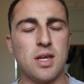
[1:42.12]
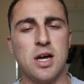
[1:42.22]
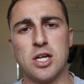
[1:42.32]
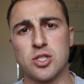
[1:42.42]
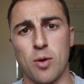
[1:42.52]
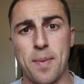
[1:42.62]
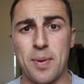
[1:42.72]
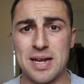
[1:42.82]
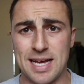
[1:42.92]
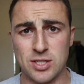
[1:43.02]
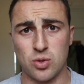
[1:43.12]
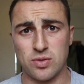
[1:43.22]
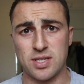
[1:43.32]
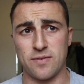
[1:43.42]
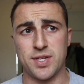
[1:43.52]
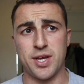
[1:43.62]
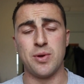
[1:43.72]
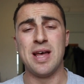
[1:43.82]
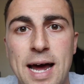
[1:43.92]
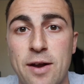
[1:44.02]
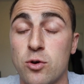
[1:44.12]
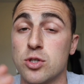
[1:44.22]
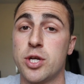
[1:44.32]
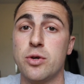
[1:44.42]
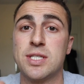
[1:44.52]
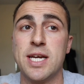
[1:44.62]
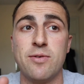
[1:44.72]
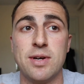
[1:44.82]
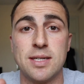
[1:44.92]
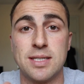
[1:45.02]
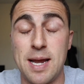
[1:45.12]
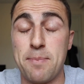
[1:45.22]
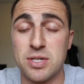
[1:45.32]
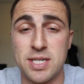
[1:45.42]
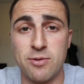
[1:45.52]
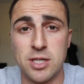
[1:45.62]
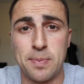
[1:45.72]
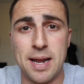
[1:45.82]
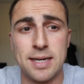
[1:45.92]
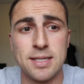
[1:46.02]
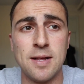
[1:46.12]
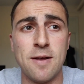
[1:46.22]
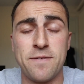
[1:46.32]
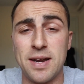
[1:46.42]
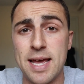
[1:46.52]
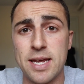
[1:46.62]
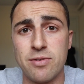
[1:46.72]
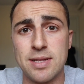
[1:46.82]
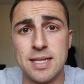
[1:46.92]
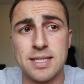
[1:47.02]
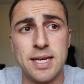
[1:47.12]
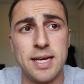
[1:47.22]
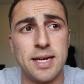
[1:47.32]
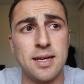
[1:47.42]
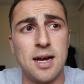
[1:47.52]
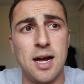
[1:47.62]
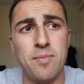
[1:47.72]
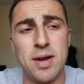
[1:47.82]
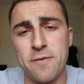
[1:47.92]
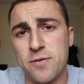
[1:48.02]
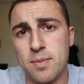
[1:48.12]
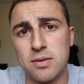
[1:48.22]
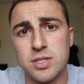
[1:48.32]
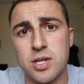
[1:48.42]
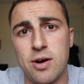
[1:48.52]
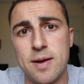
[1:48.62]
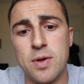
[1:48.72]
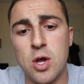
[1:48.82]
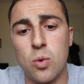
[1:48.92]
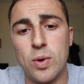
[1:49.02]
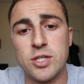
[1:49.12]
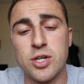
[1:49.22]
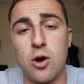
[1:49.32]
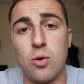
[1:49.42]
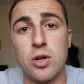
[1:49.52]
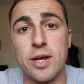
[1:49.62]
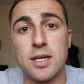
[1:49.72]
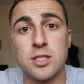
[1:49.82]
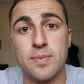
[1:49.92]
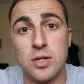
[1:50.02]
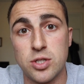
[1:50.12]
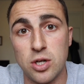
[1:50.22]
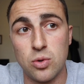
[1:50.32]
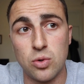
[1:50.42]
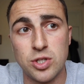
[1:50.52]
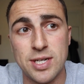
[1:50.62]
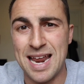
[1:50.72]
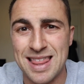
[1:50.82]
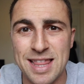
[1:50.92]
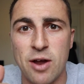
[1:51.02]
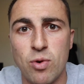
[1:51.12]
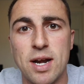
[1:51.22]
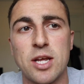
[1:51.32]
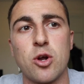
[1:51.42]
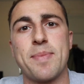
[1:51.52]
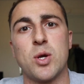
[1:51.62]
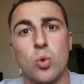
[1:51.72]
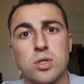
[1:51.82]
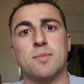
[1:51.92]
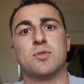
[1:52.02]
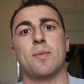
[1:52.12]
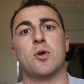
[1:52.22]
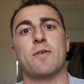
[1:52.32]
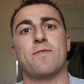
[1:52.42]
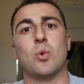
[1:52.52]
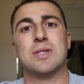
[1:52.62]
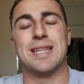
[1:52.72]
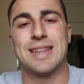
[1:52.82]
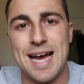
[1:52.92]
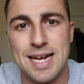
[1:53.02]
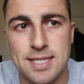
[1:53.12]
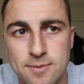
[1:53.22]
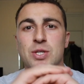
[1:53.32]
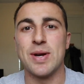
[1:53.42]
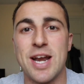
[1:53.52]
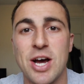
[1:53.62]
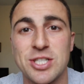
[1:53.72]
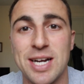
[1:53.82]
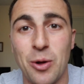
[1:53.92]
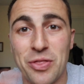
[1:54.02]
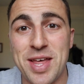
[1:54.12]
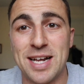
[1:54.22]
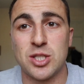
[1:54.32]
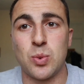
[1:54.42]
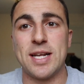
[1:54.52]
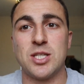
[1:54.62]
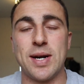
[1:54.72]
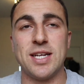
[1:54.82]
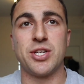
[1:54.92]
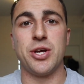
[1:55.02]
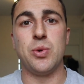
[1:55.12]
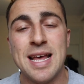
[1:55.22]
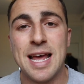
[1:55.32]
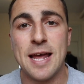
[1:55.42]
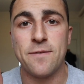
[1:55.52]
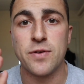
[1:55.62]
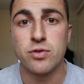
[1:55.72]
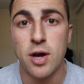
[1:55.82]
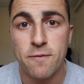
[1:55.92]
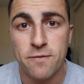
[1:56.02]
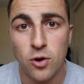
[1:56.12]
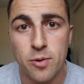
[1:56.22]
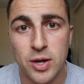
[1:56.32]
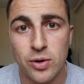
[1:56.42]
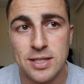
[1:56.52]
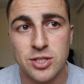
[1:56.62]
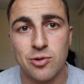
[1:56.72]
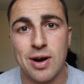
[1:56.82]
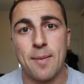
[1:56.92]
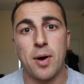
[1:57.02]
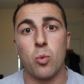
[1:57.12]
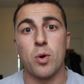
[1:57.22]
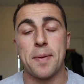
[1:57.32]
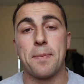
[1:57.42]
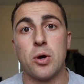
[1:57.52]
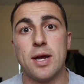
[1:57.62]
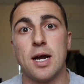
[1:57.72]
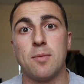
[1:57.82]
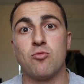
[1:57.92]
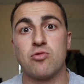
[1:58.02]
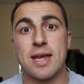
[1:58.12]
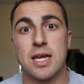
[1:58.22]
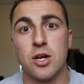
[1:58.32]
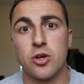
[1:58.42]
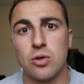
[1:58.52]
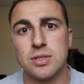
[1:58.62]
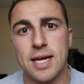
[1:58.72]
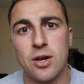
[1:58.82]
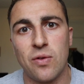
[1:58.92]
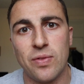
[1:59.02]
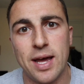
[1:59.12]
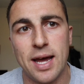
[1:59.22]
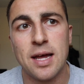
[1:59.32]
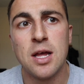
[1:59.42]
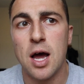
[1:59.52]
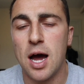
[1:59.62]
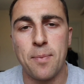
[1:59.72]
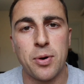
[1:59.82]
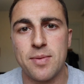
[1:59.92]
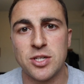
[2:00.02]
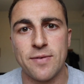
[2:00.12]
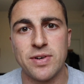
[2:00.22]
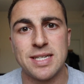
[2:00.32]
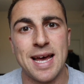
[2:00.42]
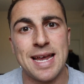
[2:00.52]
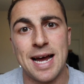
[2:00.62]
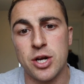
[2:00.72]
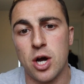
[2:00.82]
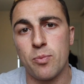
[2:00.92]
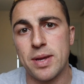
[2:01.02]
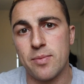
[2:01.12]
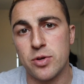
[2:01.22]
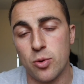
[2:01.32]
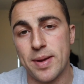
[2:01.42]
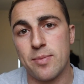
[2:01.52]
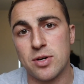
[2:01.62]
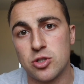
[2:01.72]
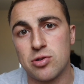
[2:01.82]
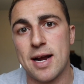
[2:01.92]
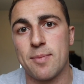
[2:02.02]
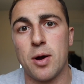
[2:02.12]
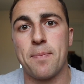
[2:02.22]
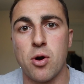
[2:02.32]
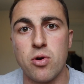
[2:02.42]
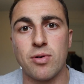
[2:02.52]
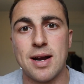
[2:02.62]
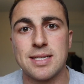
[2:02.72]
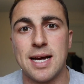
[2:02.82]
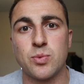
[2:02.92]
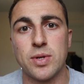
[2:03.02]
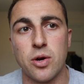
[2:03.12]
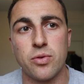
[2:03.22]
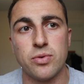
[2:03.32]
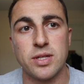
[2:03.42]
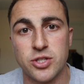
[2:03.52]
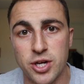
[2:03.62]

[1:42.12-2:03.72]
Uh, so I'll be bringing that sort of stuff to you. And I've got two series, separate series planned for later in this year, um, in a few months' time, which are looking to, to launch. I think they're really gonna be awesome, so I'm looking forward to that. So in a nutshell, that's twenty twenty-two. If you don't follow me on Instagram, I will be putting up regular content on there uh, pretty much every day, and I'll be able, you'll be able to track my progress as we go through this